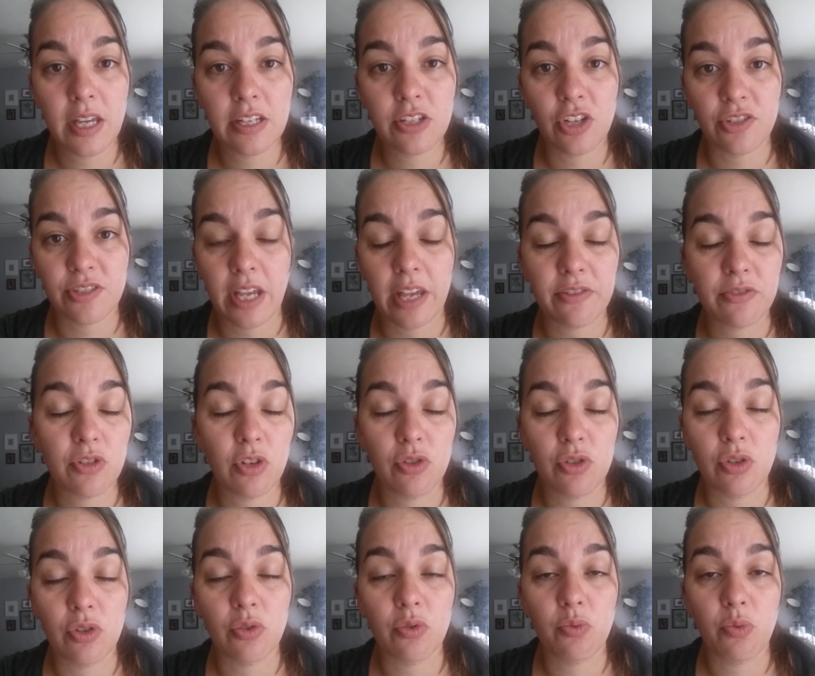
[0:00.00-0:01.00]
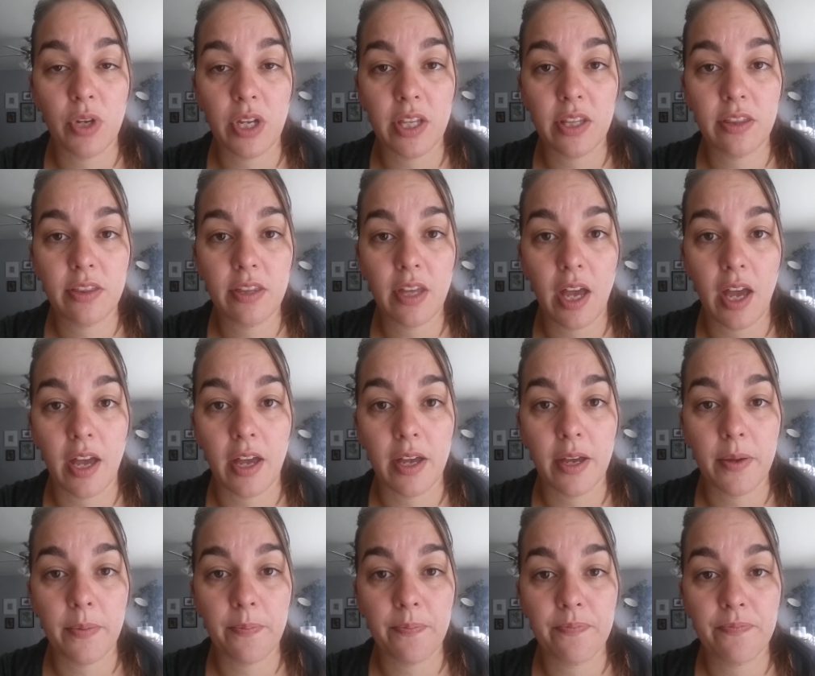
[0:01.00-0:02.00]
just has to do with
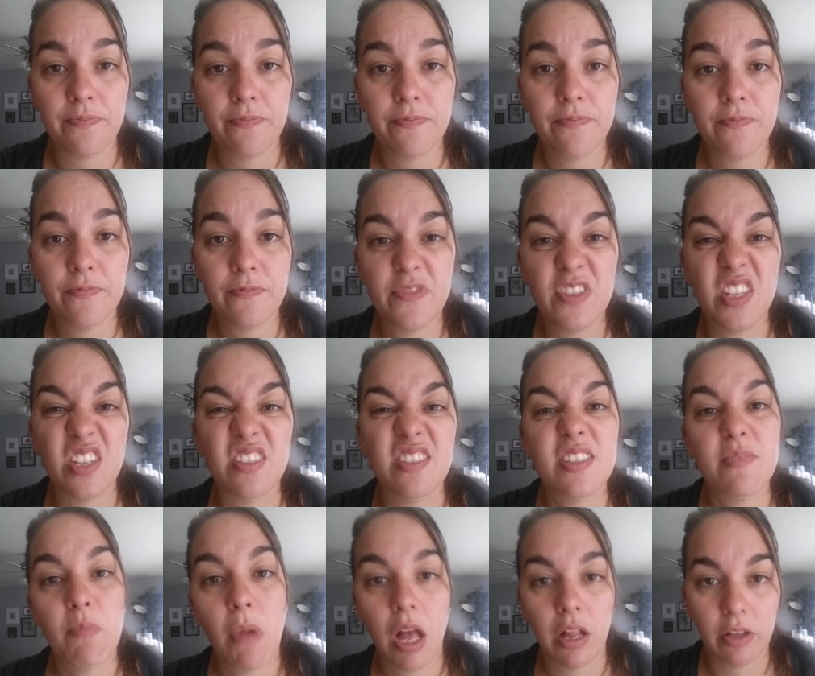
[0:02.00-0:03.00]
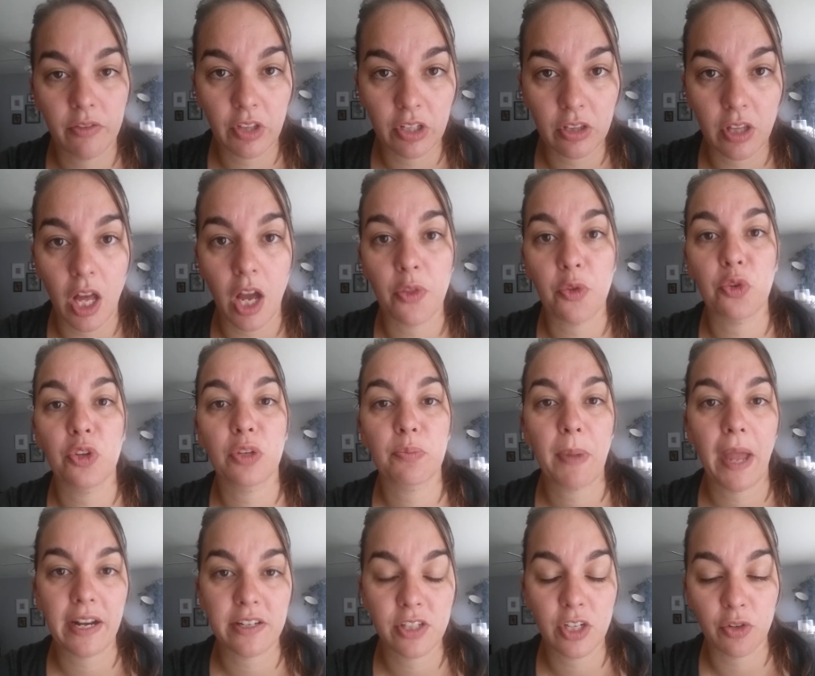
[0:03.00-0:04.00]
the smell of the cloth or the
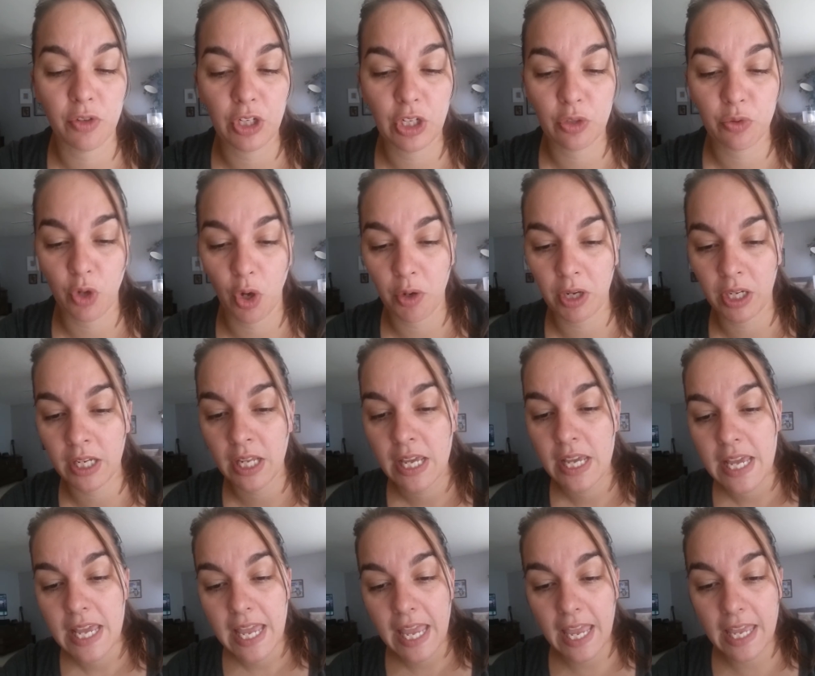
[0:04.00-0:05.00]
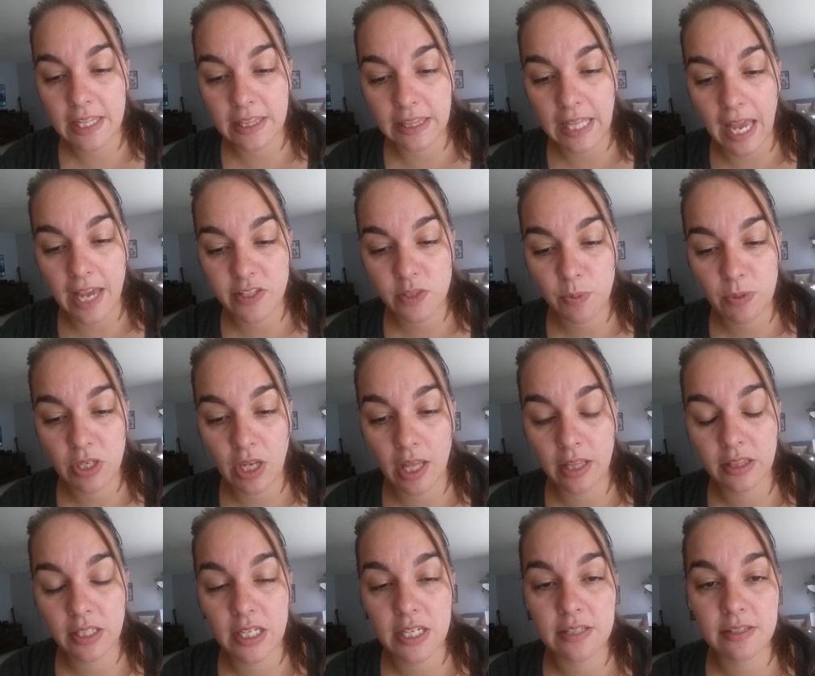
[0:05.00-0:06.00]
bacteria growing. And last but
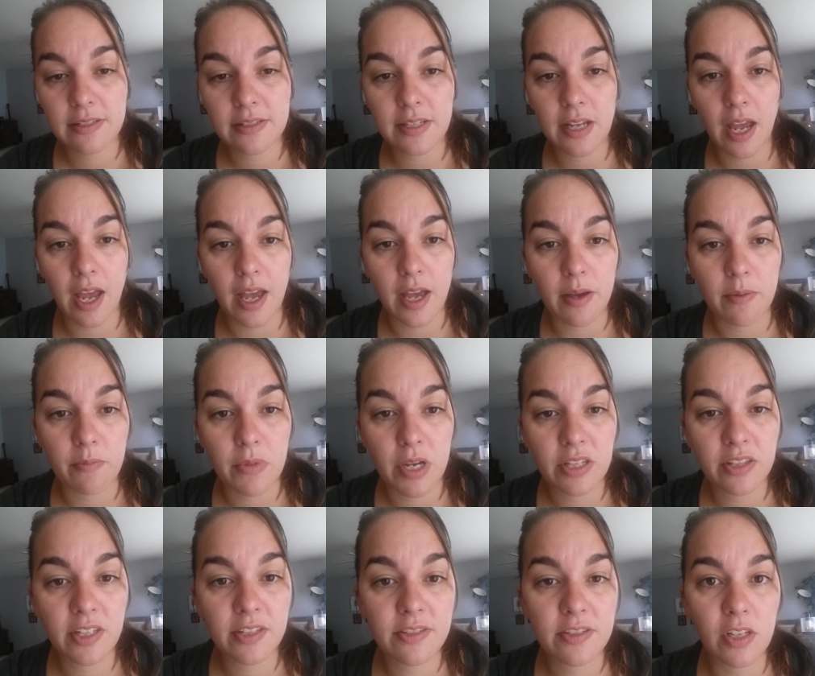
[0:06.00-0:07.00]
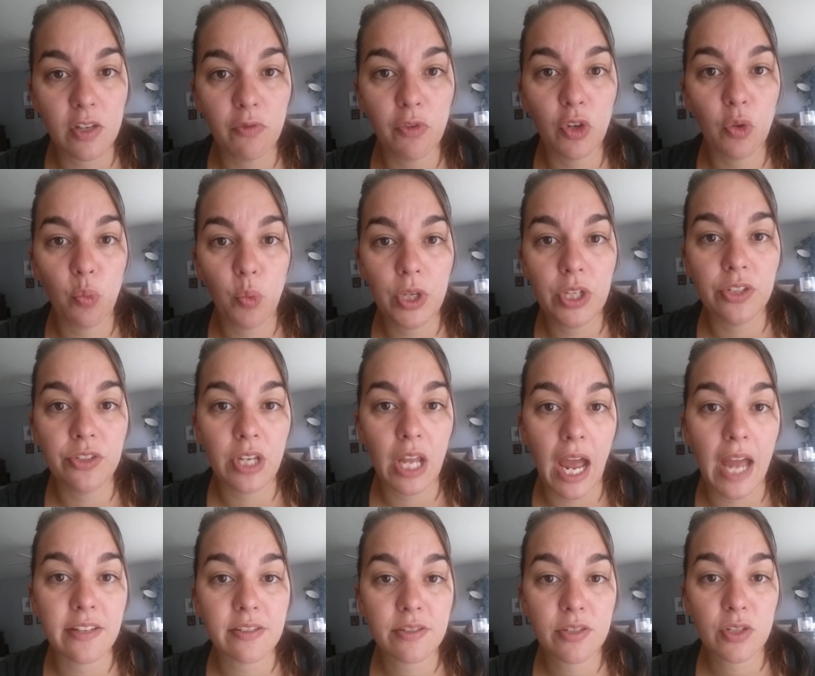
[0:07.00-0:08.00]
not least, the silver will not